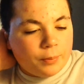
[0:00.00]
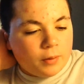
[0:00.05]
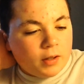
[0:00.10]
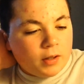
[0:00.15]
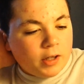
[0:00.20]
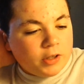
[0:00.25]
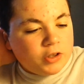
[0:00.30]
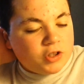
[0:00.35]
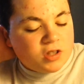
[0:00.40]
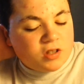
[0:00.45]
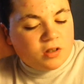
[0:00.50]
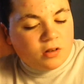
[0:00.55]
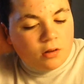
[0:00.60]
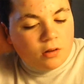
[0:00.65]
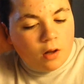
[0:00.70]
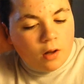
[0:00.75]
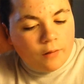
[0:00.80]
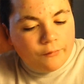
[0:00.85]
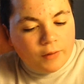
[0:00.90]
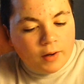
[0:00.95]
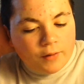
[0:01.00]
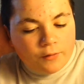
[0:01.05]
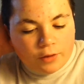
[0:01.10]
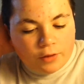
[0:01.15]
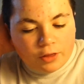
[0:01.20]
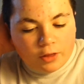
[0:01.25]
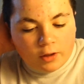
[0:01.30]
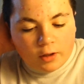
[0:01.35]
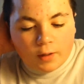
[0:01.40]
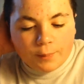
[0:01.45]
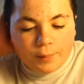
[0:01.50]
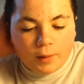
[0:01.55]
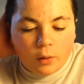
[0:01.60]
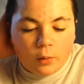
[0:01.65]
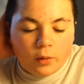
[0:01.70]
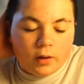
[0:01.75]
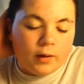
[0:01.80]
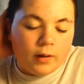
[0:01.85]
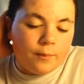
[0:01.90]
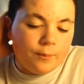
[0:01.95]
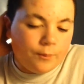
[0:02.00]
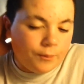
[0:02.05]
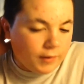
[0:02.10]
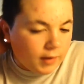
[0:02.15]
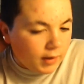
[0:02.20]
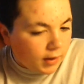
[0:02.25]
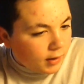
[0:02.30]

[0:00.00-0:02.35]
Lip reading: but I just love everything about him.